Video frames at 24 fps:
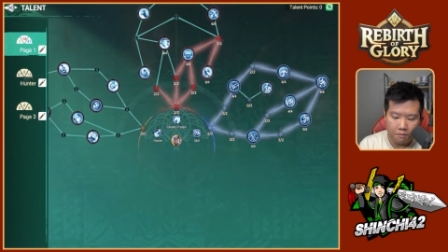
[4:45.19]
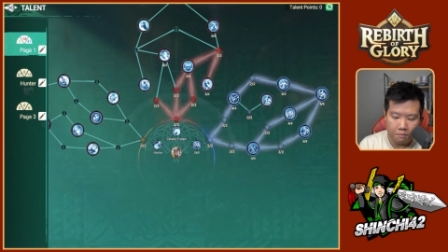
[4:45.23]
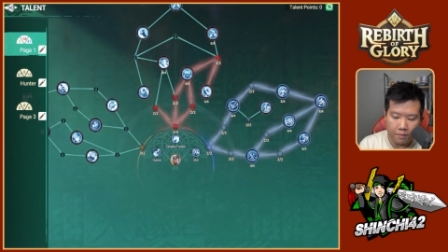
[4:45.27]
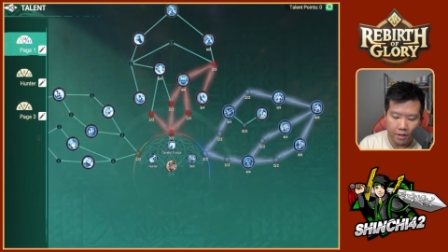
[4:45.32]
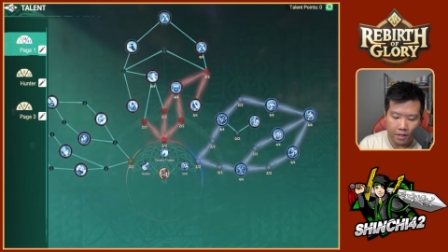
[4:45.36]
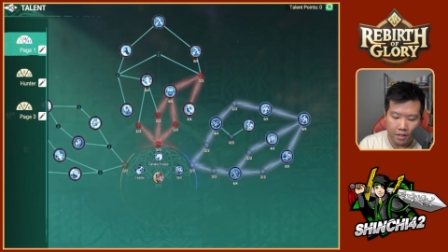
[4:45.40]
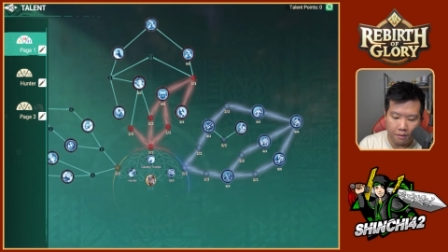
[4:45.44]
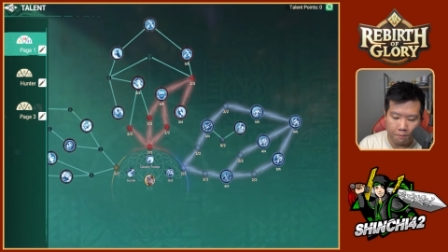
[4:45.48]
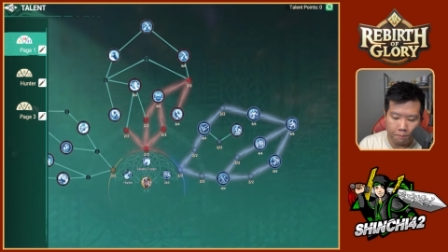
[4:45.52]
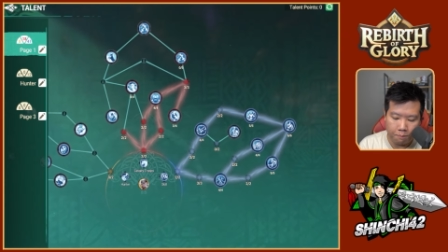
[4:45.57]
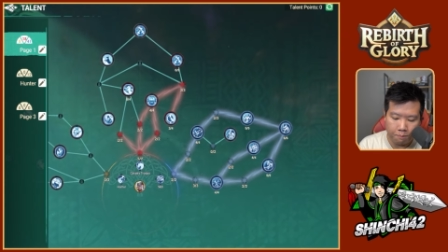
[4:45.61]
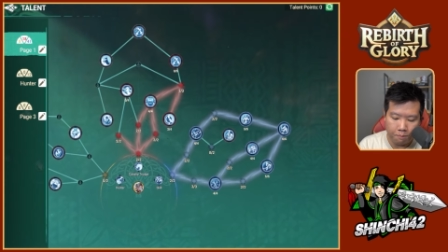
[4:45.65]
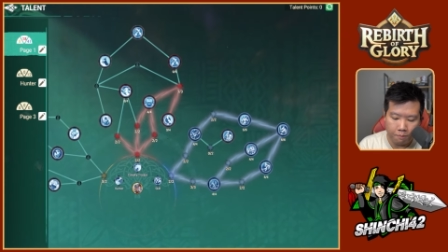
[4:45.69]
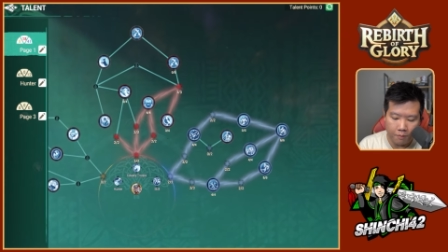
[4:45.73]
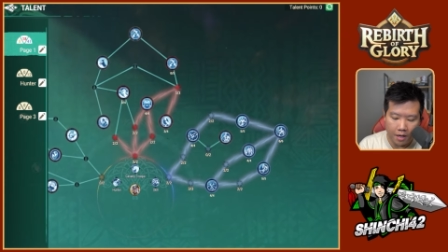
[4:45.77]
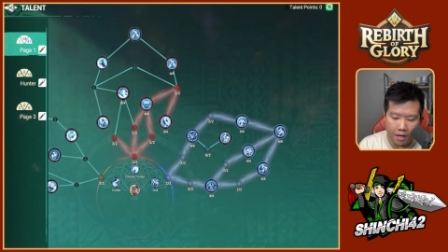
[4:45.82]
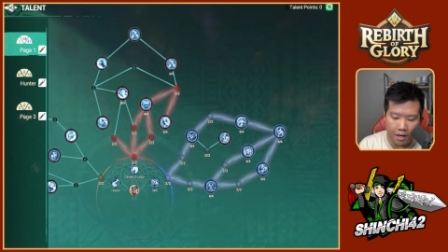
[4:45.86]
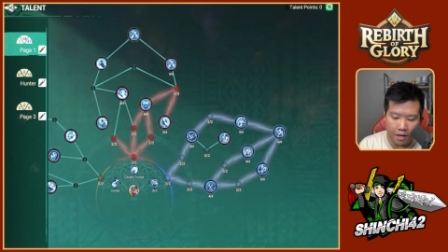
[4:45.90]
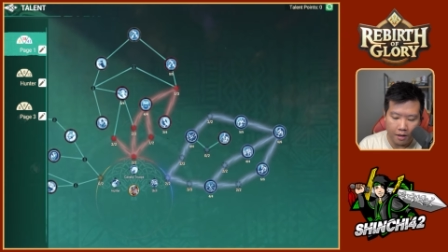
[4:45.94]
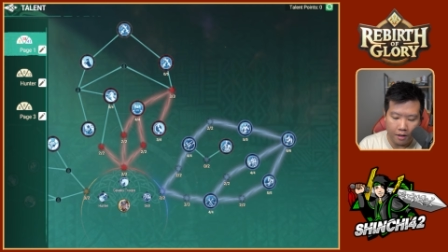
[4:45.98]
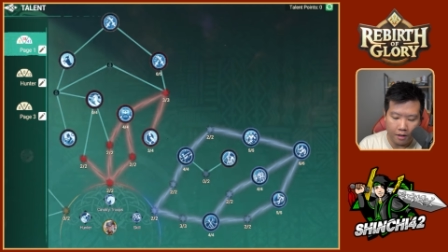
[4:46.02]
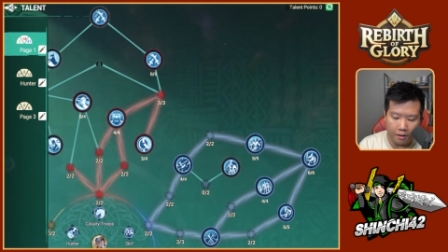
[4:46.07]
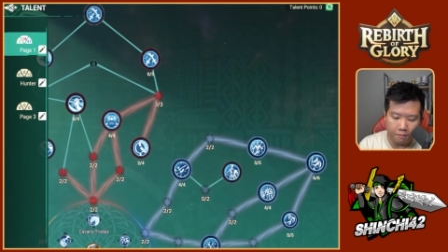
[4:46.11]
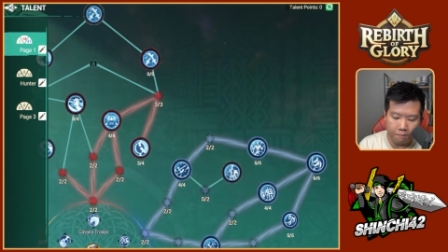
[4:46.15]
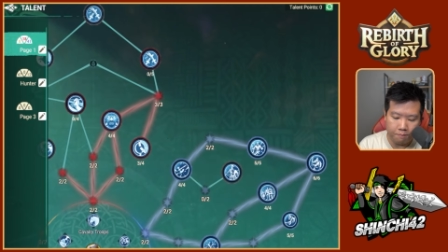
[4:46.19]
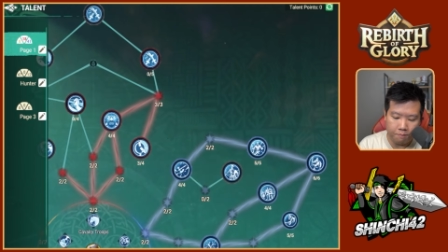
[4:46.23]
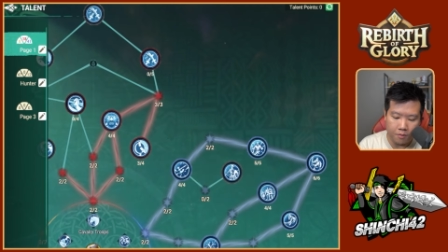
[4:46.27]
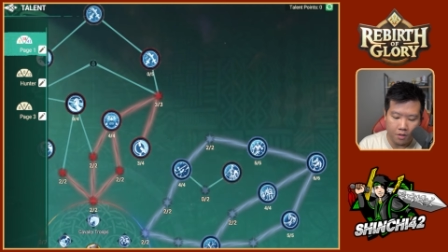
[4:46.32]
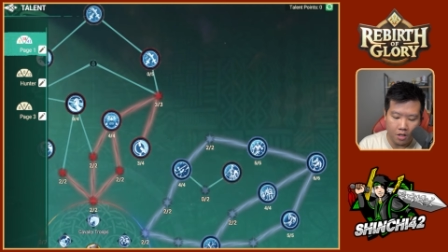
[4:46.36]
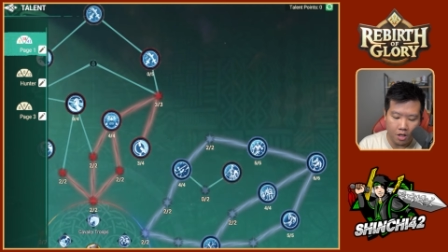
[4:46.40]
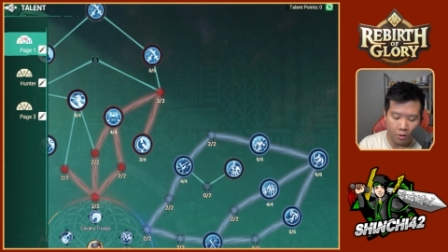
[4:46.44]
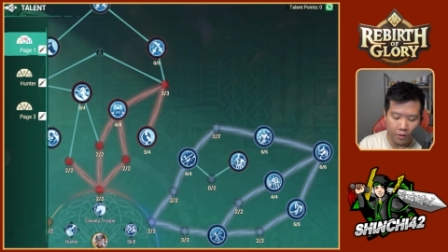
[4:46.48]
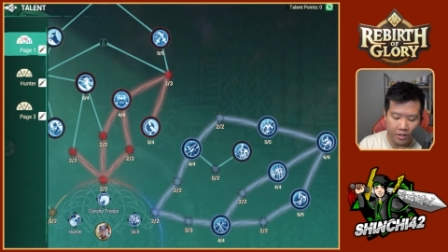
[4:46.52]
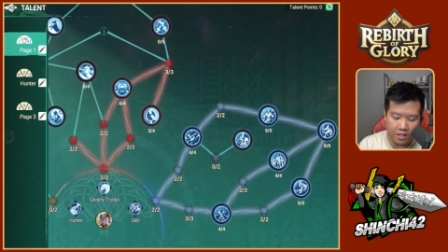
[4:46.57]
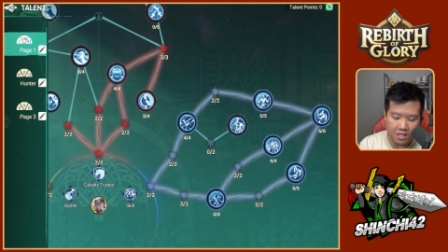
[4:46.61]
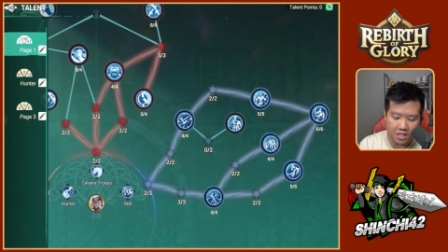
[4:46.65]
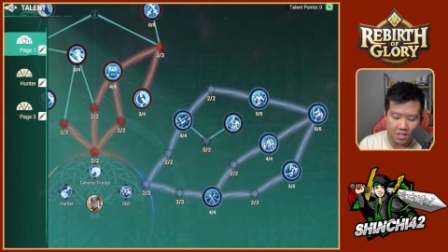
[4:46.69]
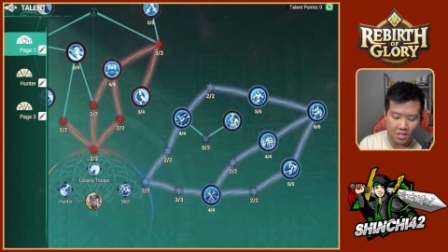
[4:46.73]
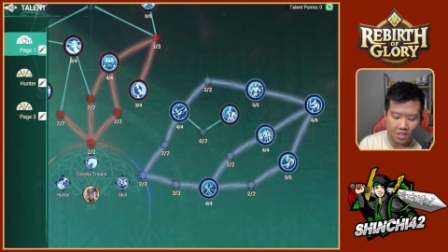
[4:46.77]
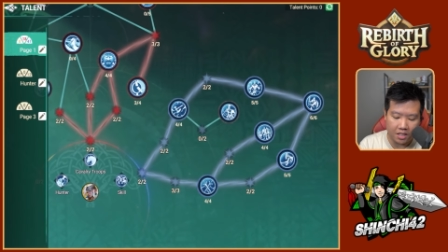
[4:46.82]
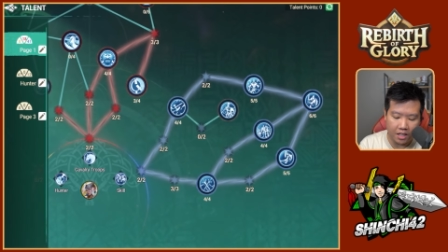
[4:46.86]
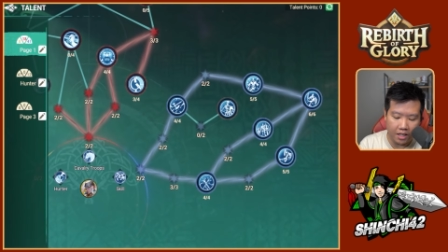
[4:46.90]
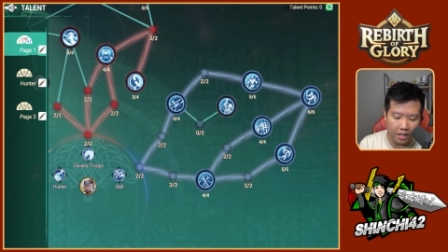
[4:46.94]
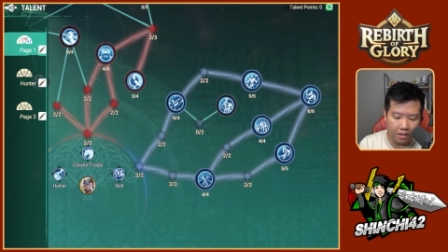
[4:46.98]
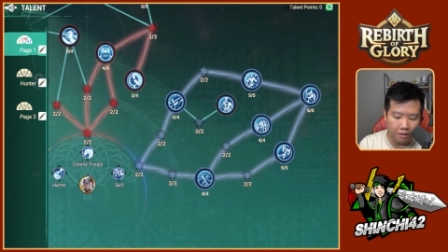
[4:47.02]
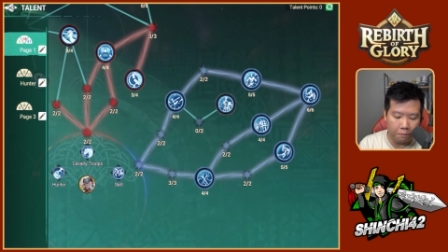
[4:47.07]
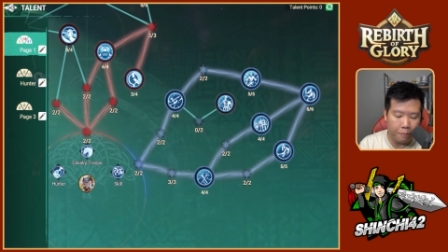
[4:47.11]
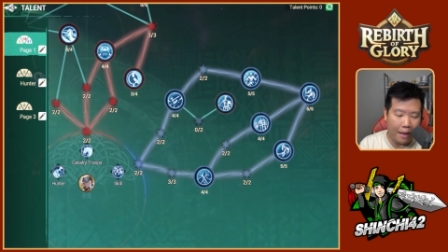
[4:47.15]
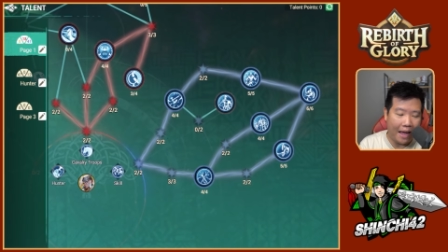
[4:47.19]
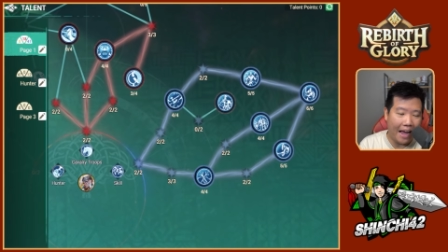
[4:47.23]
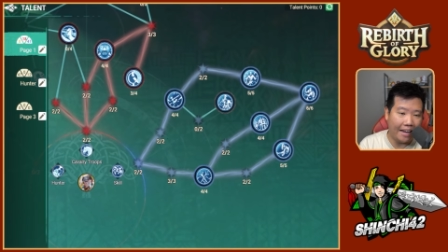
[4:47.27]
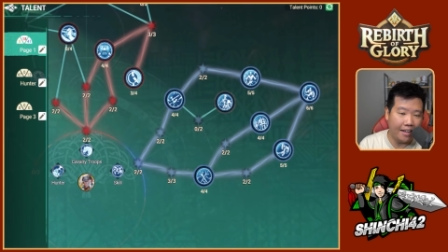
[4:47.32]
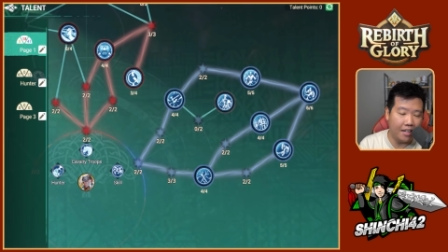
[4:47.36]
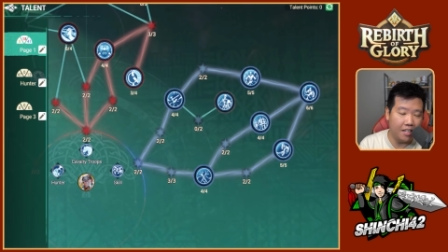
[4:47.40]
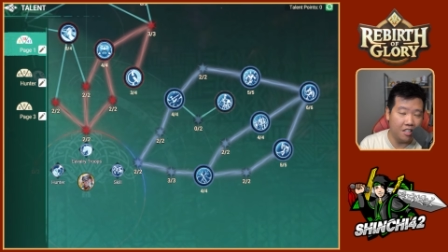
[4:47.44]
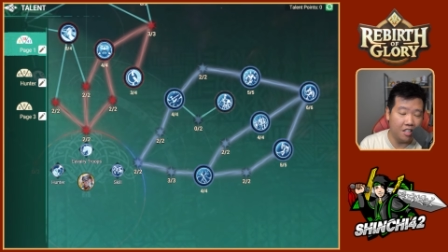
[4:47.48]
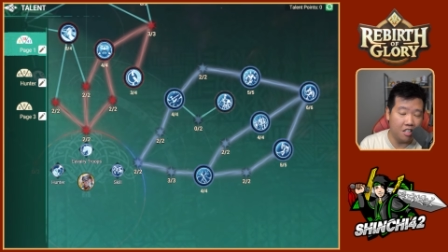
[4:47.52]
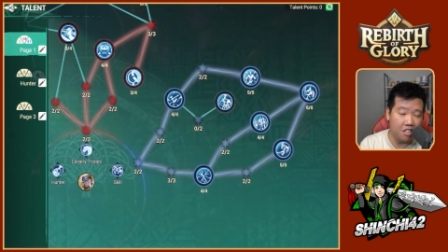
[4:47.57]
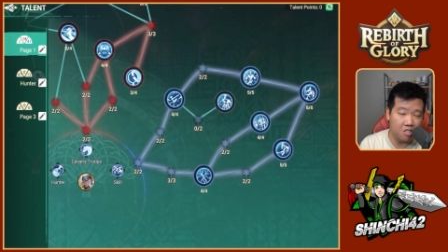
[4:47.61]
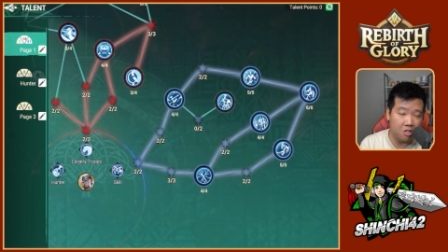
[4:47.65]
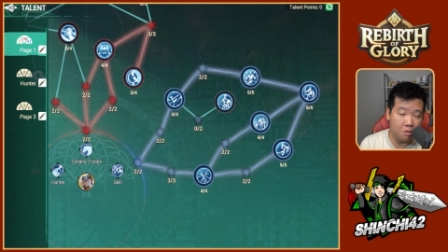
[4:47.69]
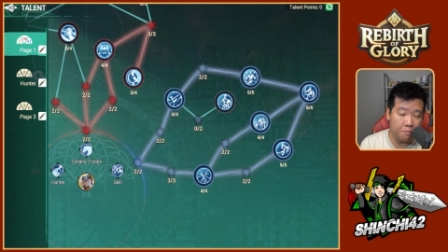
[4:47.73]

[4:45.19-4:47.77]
My, uh, you know, it's a skill pat in here,